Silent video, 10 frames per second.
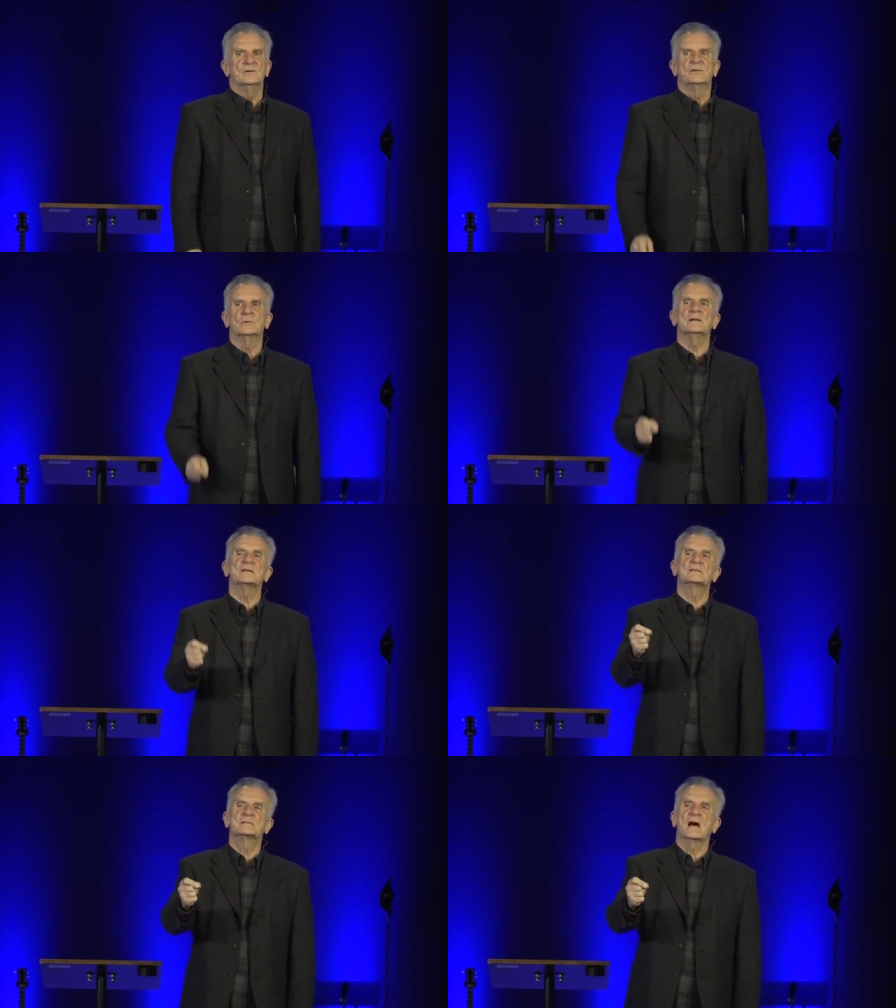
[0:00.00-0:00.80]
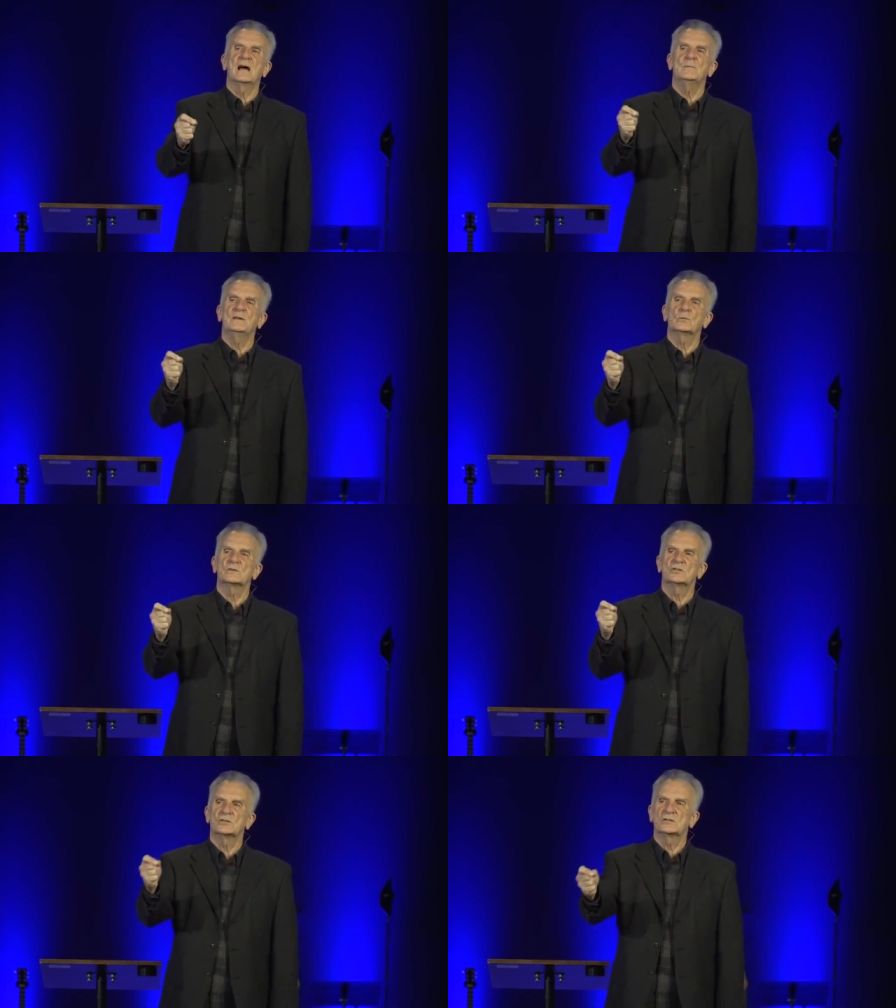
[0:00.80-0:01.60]
During the time that
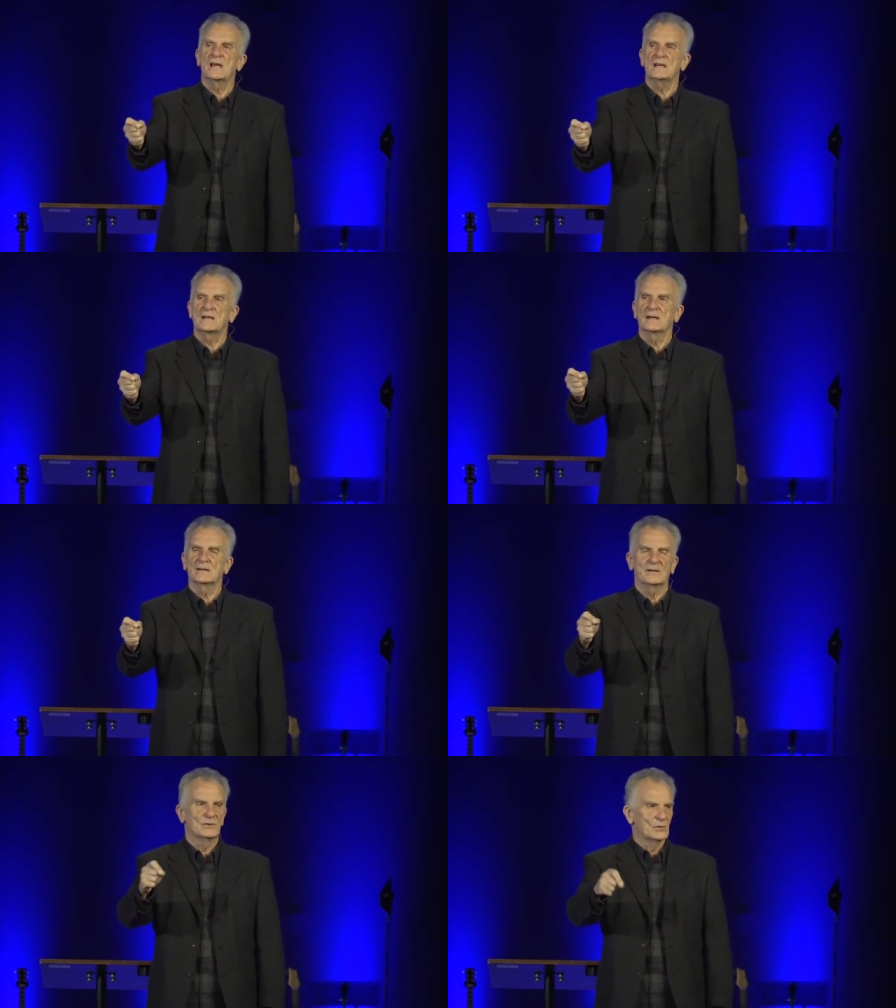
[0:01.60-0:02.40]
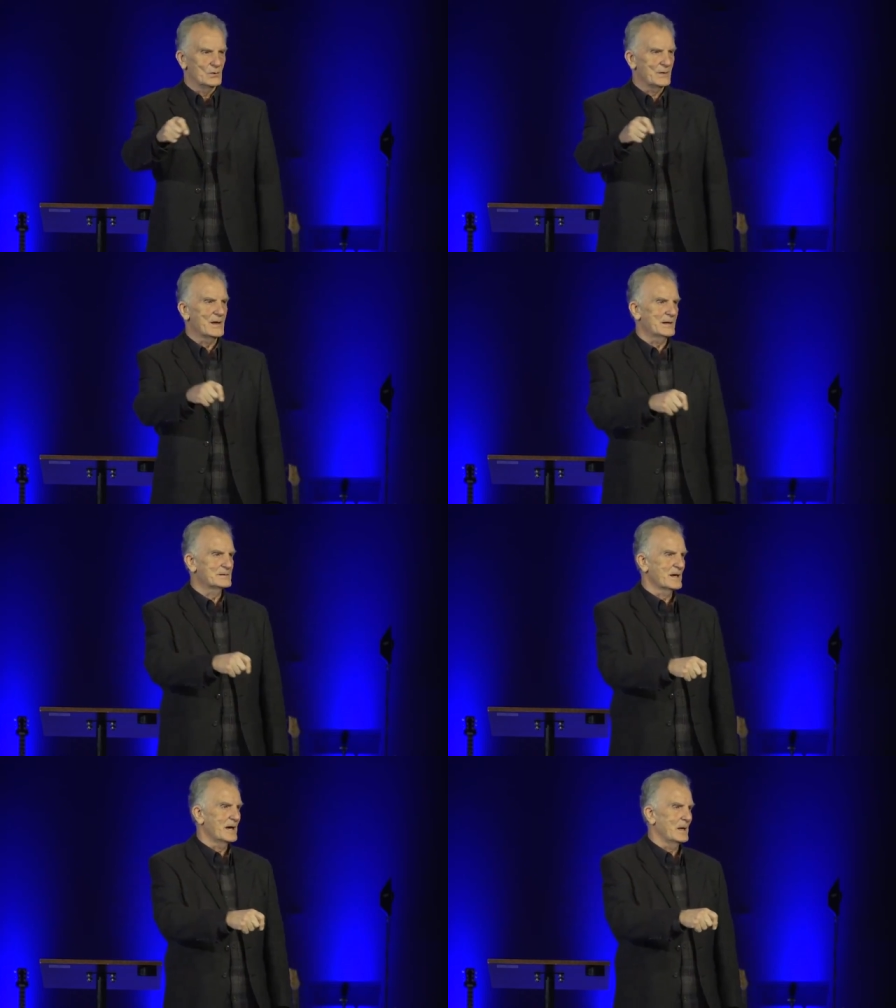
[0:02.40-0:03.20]
was shaking, during that
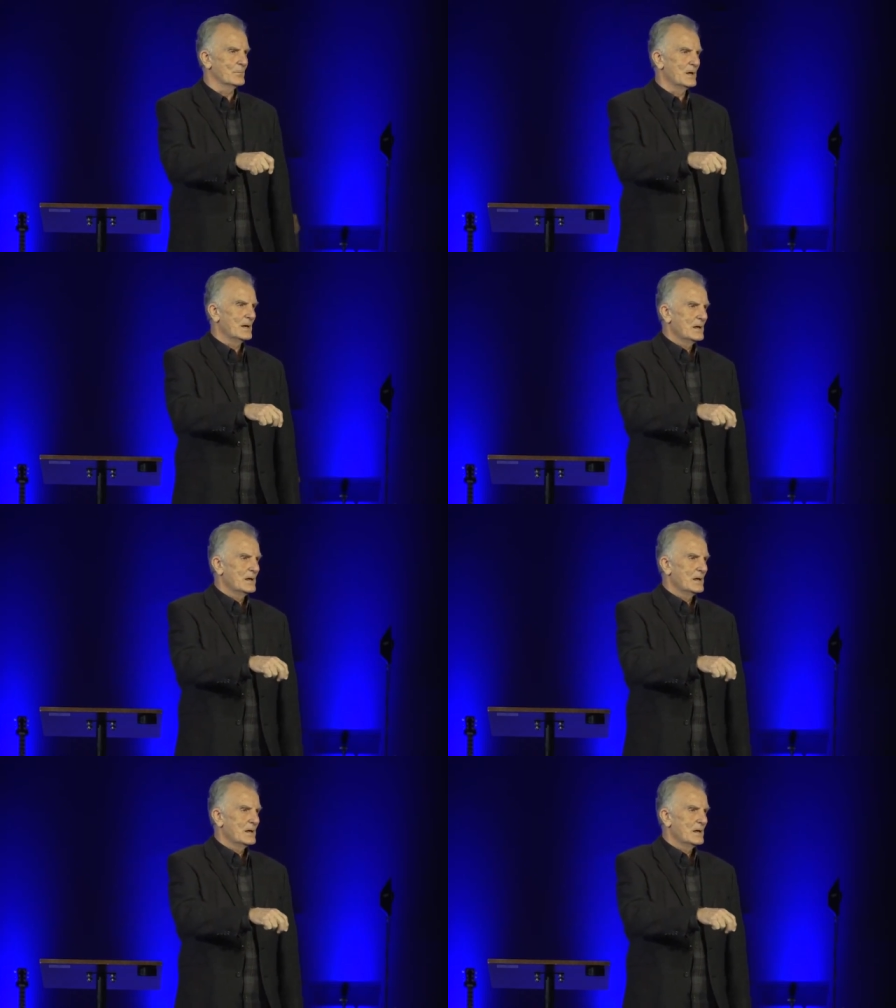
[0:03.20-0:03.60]
time,